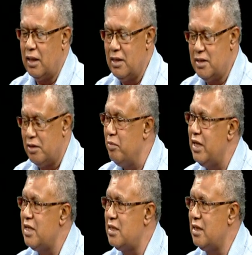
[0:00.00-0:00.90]

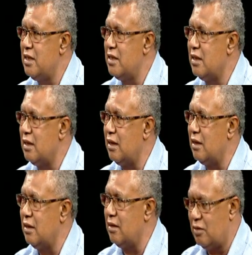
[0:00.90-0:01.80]
administered
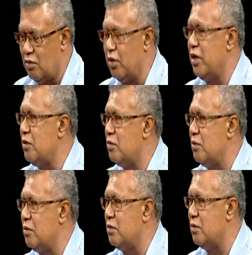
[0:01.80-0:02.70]
according
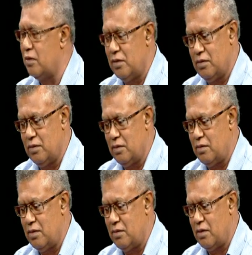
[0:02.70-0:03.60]
to
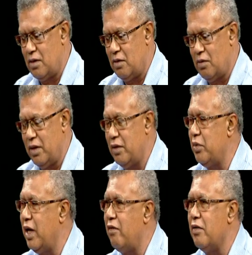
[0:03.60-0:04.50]
the law that
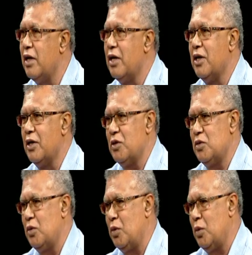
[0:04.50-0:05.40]
we have.
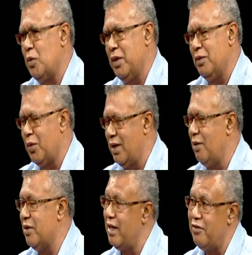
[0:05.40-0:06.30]
So when you really
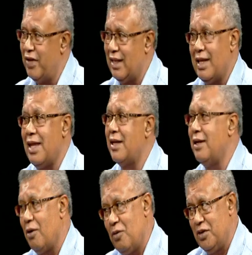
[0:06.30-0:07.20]
look, in fact, there are
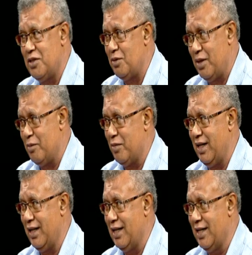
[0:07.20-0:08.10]
three owners to that
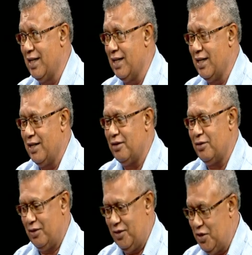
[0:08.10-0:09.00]
money.
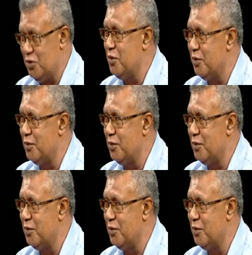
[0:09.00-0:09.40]
You,